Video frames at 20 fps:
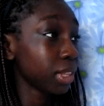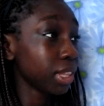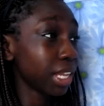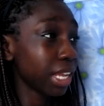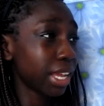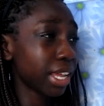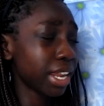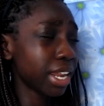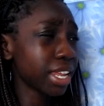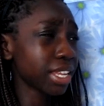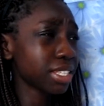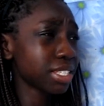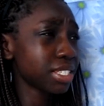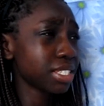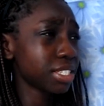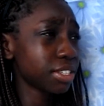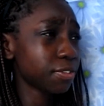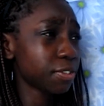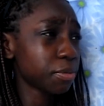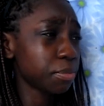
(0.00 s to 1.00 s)
The clinics
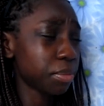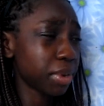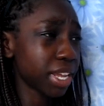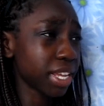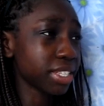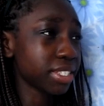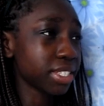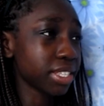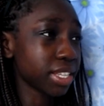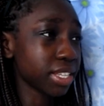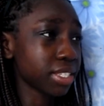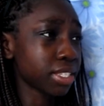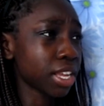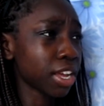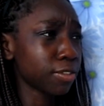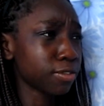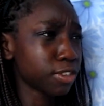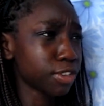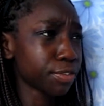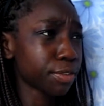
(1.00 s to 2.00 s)
in different places
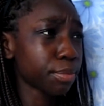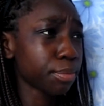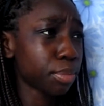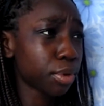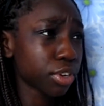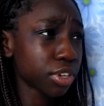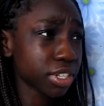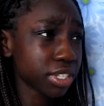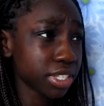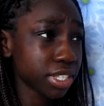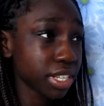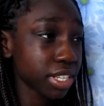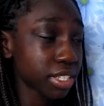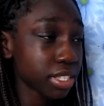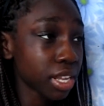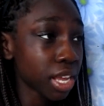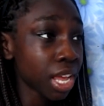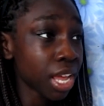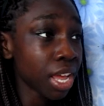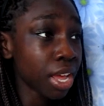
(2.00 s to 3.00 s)
have different
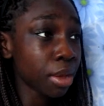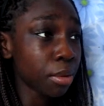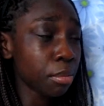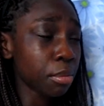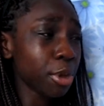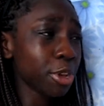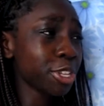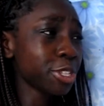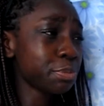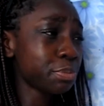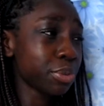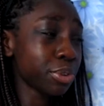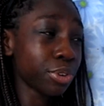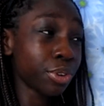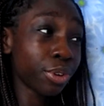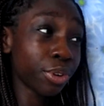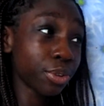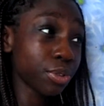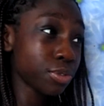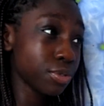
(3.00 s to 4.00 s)
policies. Most but
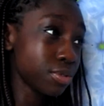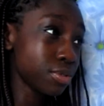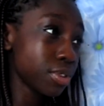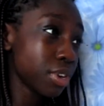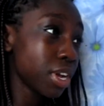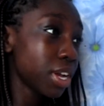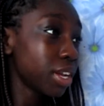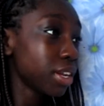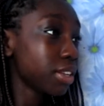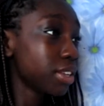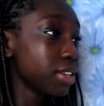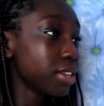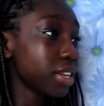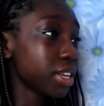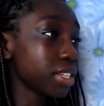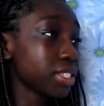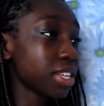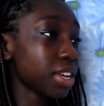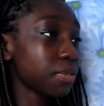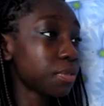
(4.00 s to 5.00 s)
not all
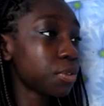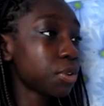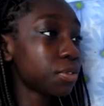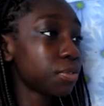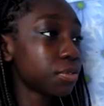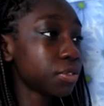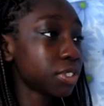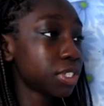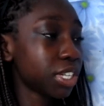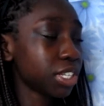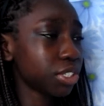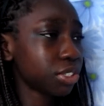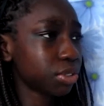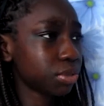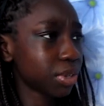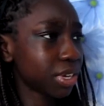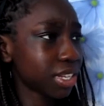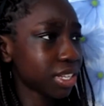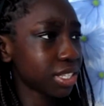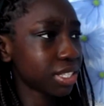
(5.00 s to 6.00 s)
clinics have
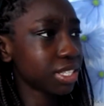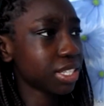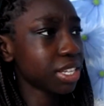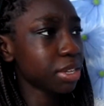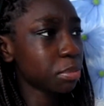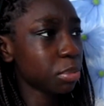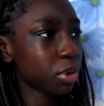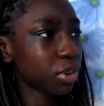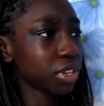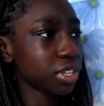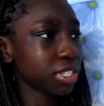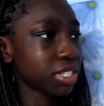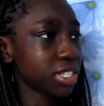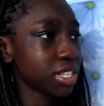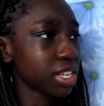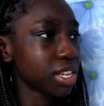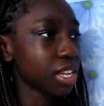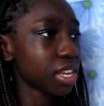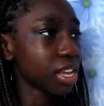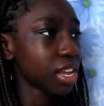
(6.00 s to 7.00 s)
confidentiality
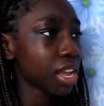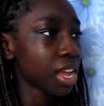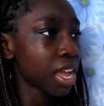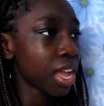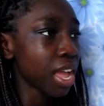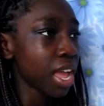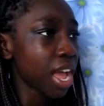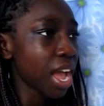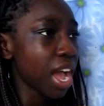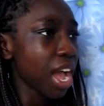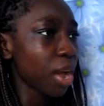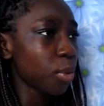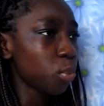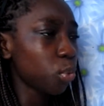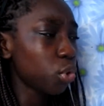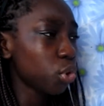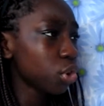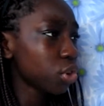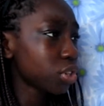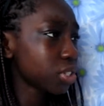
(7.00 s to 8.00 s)
policy and
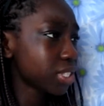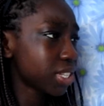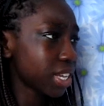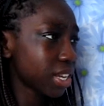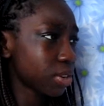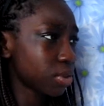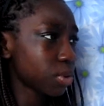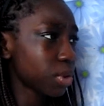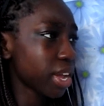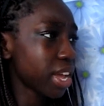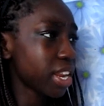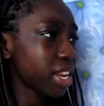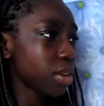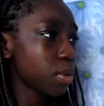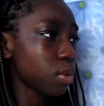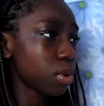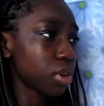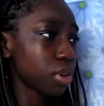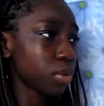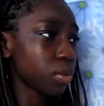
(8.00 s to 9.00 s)
will not tell
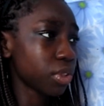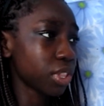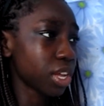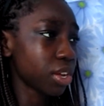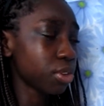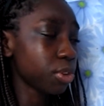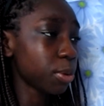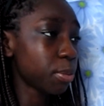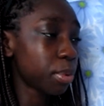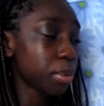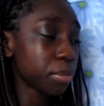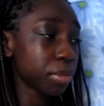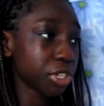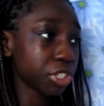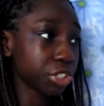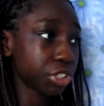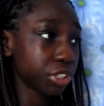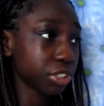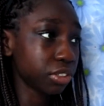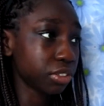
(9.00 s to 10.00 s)
anyone without your
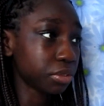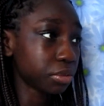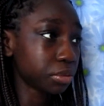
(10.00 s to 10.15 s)
permission.